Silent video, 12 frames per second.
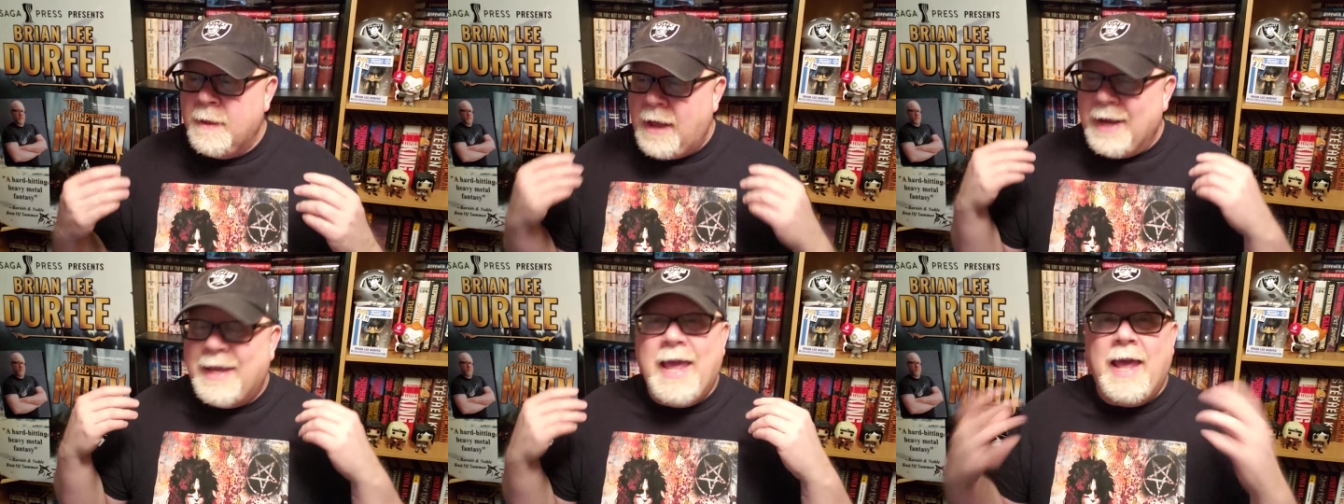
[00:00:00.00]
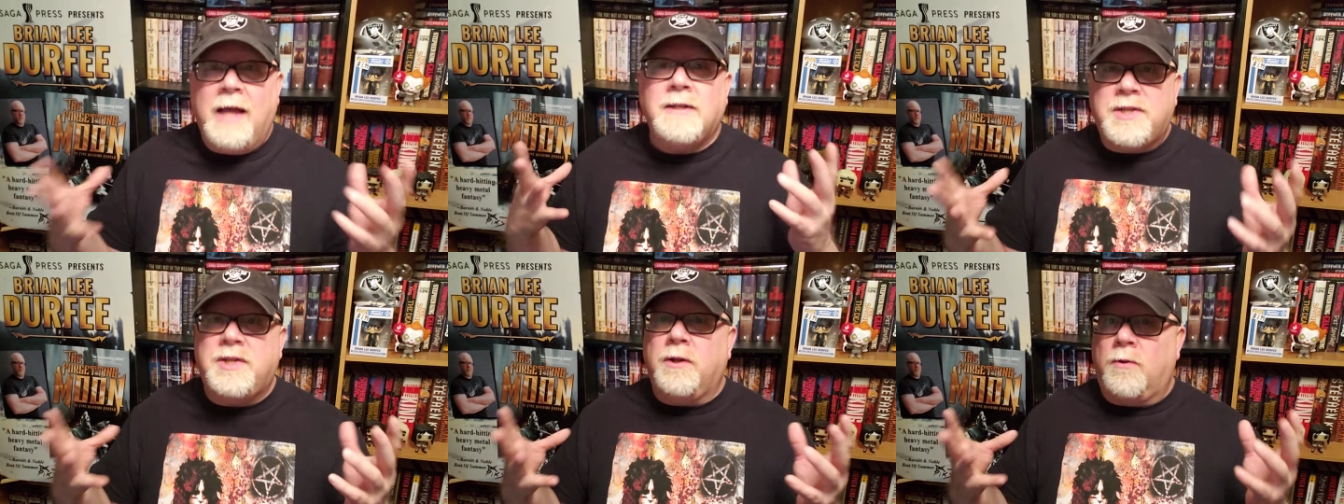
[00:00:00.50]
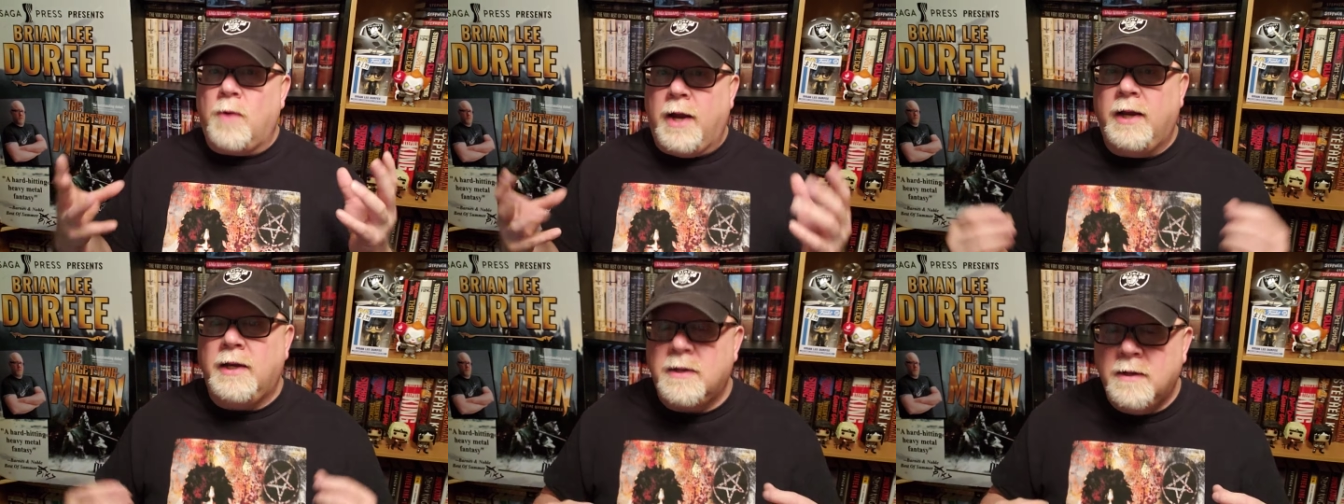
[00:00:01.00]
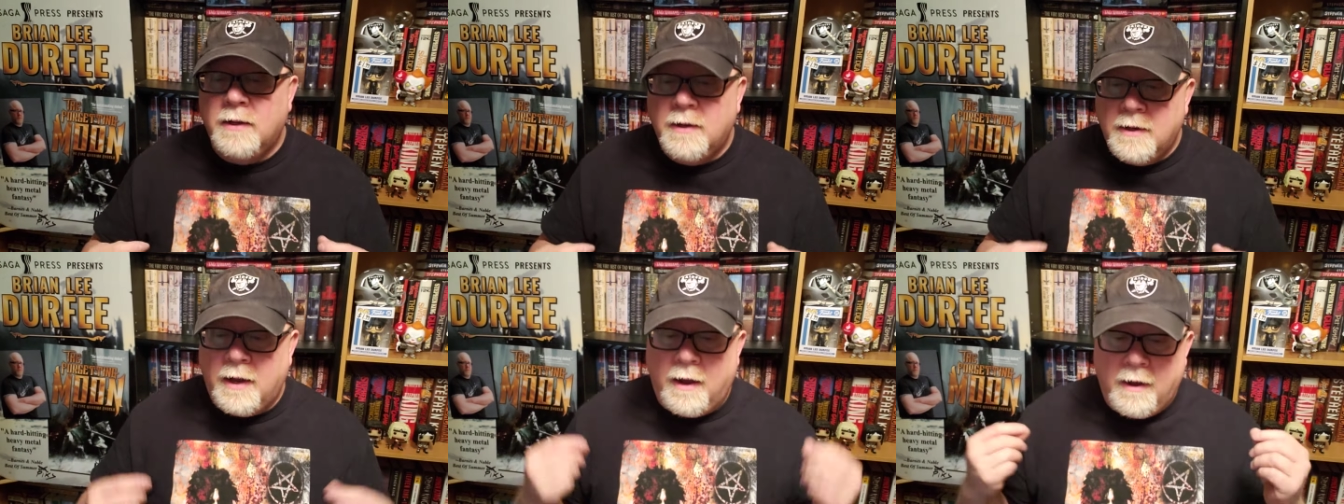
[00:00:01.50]
I can still write.
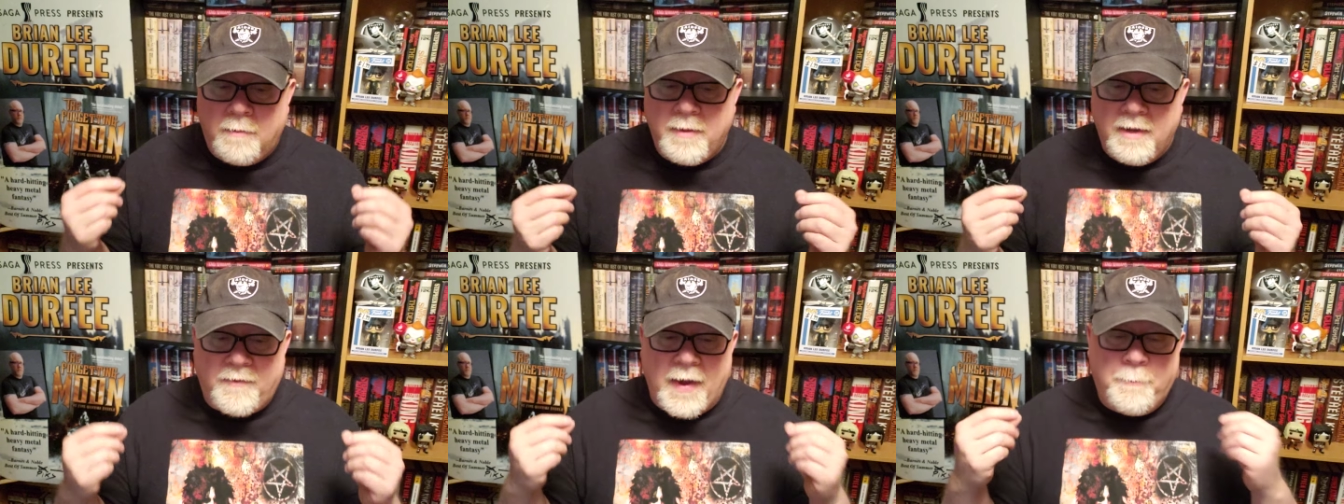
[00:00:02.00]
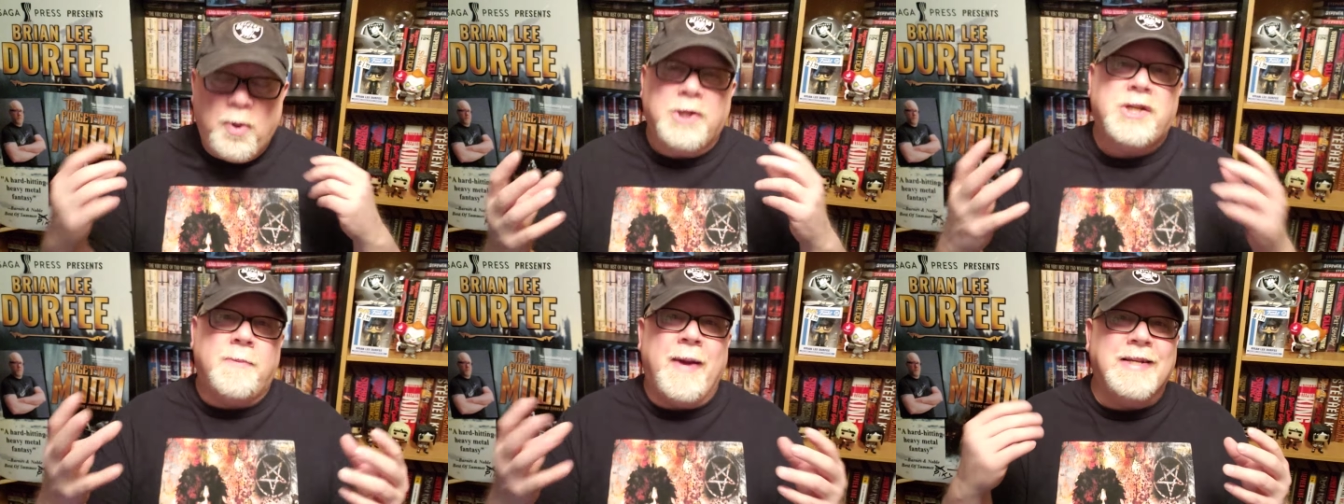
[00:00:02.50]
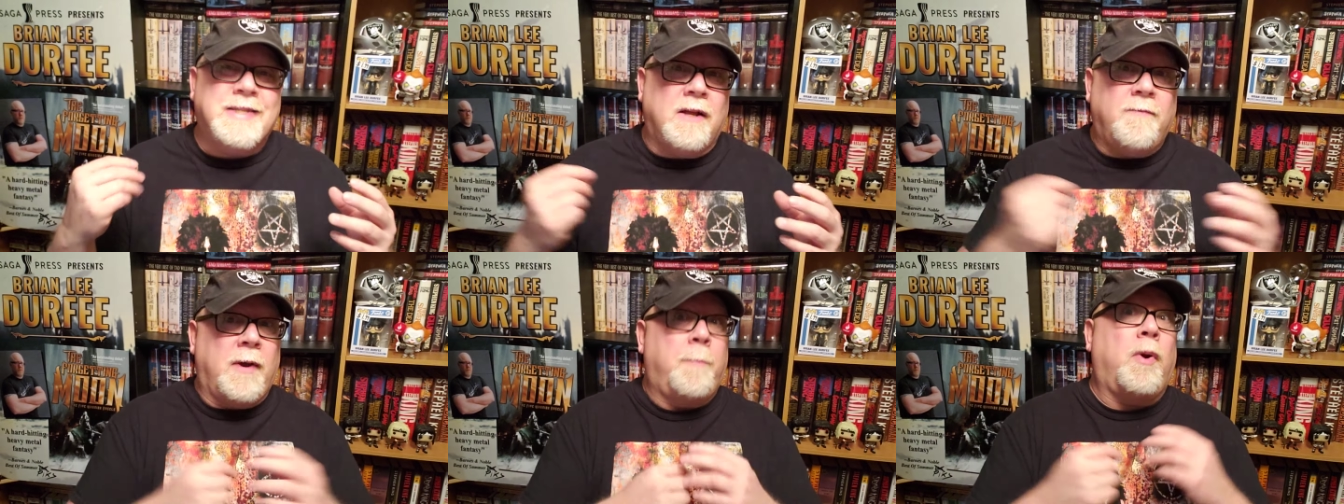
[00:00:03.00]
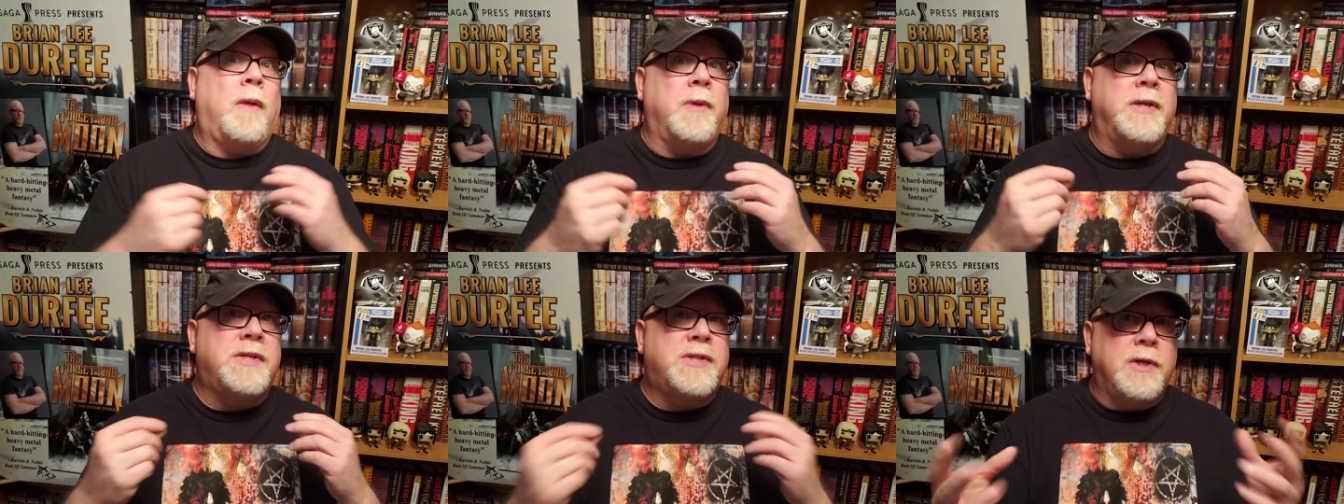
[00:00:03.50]
Um, if I pushed myself, I
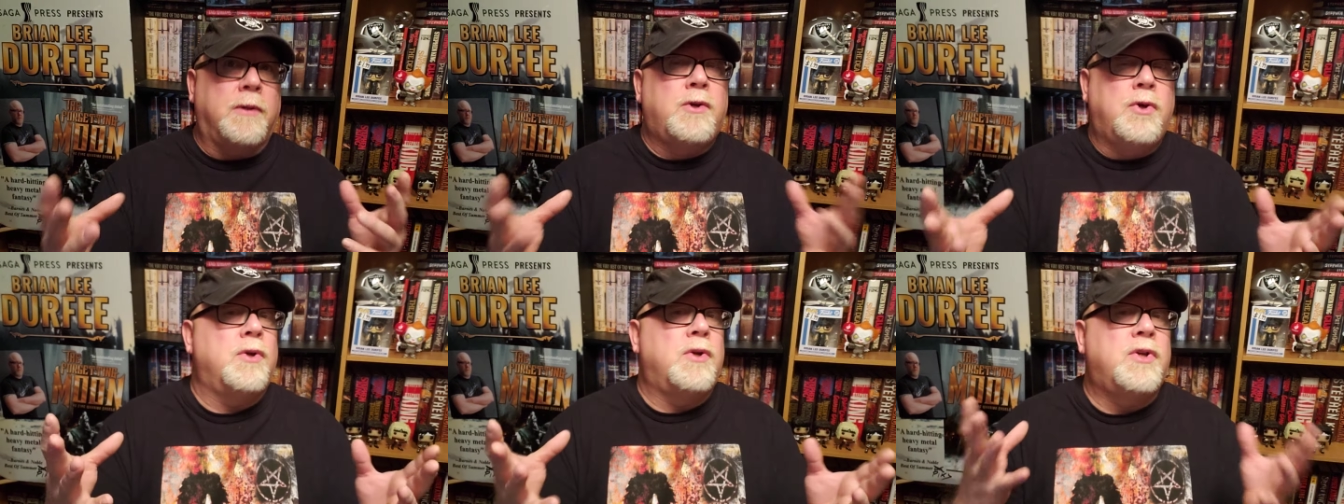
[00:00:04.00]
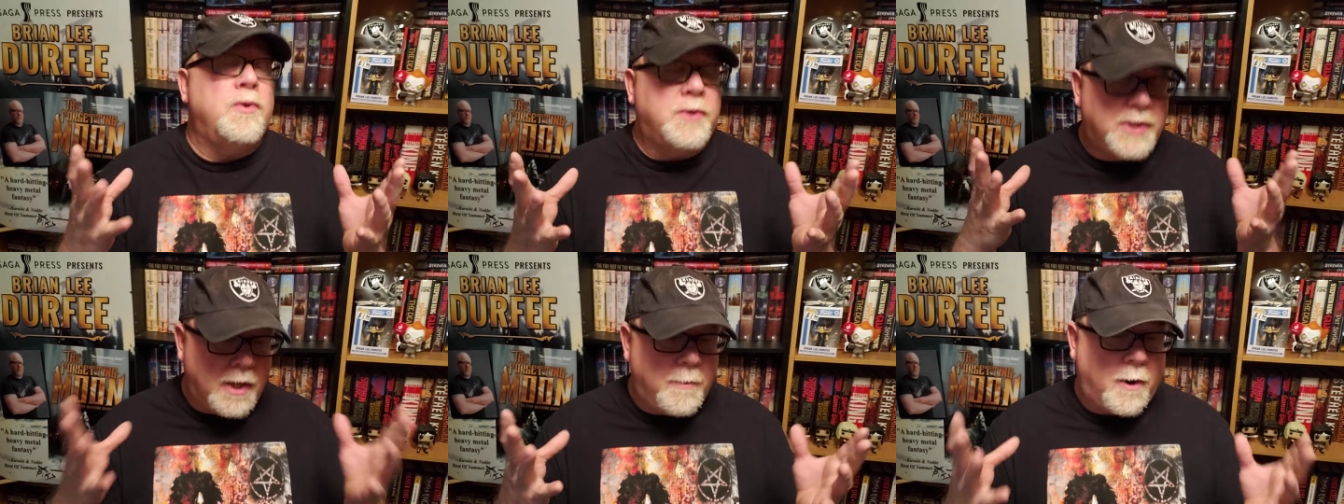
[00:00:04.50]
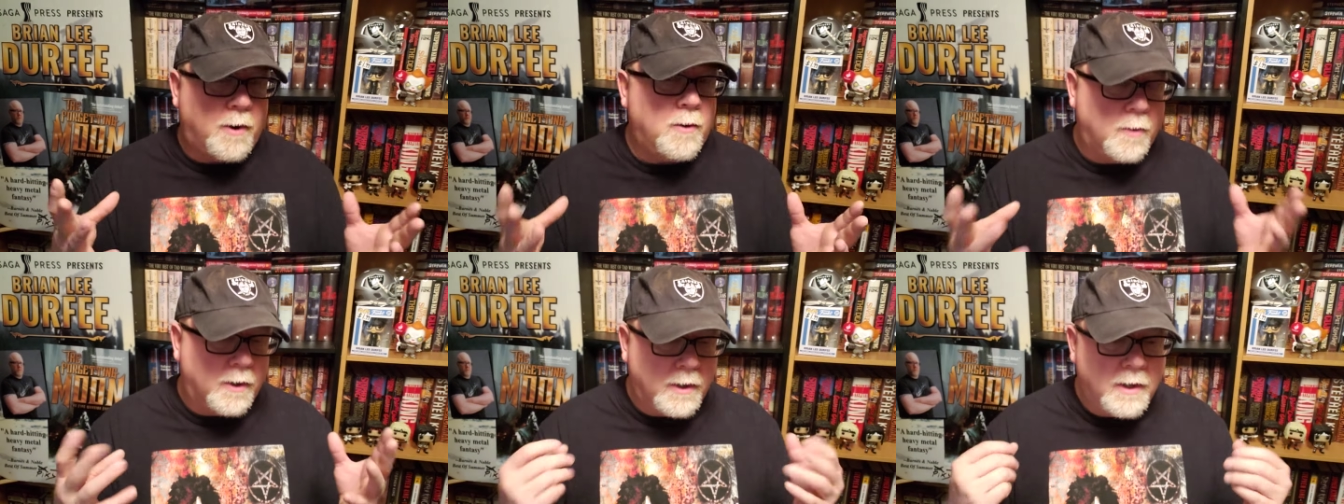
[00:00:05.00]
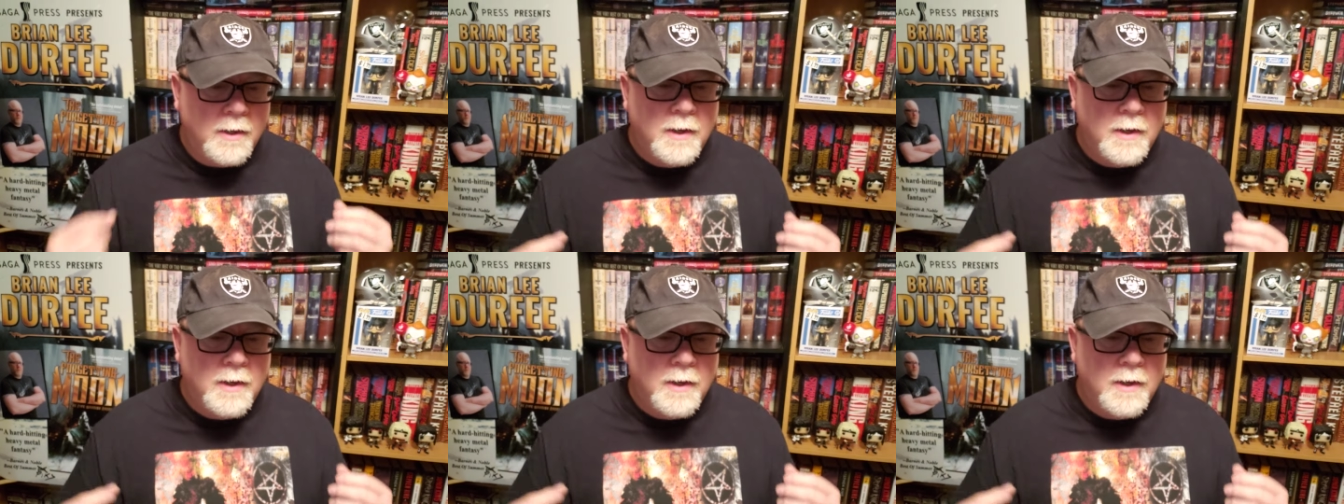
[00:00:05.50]
probably still could do some artwork.